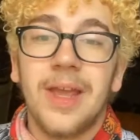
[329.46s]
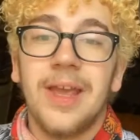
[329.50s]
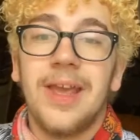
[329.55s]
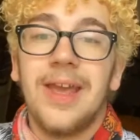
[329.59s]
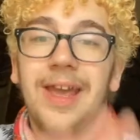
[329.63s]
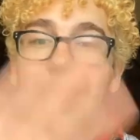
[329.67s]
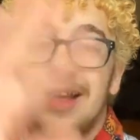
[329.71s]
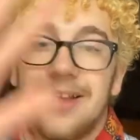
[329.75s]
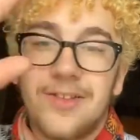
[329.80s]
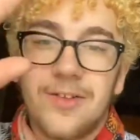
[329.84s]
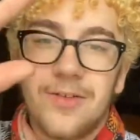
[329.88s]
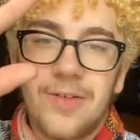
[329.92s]

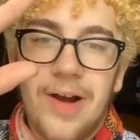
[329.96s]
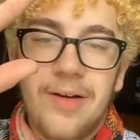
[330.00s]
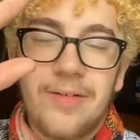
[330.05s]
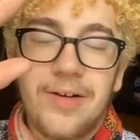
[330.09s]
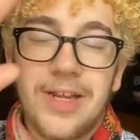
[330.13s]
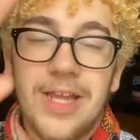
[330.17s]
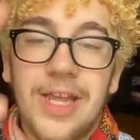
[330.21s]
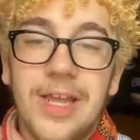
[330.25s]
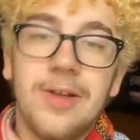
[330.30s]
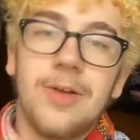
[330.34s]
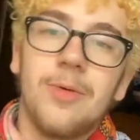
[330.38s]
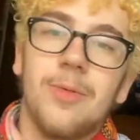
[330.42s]
Hey Survivor
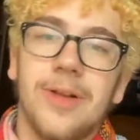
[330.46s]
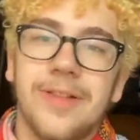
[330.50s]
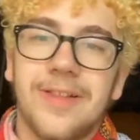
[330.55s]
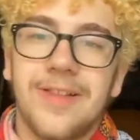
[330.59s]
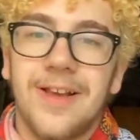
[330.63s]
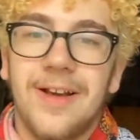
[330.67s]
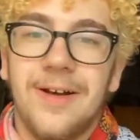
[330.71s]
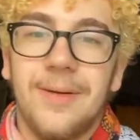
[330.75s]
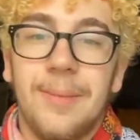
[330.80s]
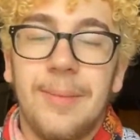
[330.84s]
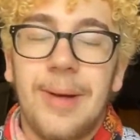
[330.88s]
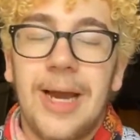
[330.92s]
Geek, what's
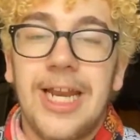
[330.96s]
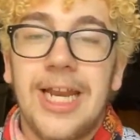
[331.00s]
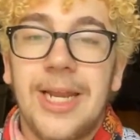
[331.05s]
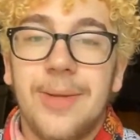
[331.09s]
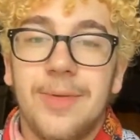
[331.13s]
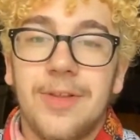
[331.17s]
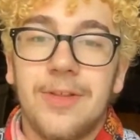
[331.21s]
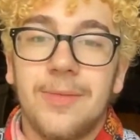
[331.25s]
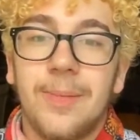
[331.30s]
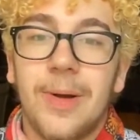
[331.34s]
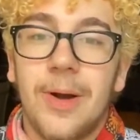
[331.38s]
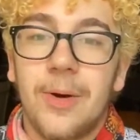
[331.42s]
up? My name is
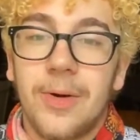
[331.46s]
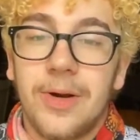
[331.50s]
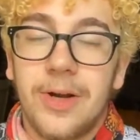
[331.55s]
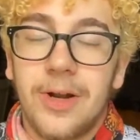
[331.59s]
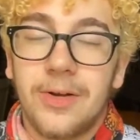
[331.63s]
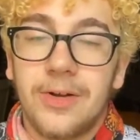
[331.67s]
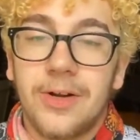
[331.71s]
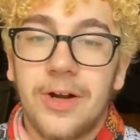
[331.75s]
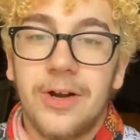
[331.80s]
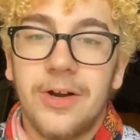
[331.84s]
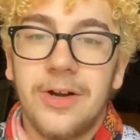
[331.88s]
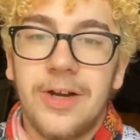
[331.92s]
Marilyn
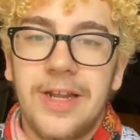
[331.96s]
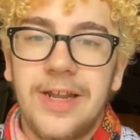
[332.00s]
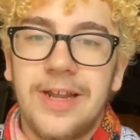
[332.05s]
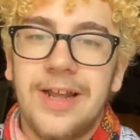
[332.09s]
El-Kurdy,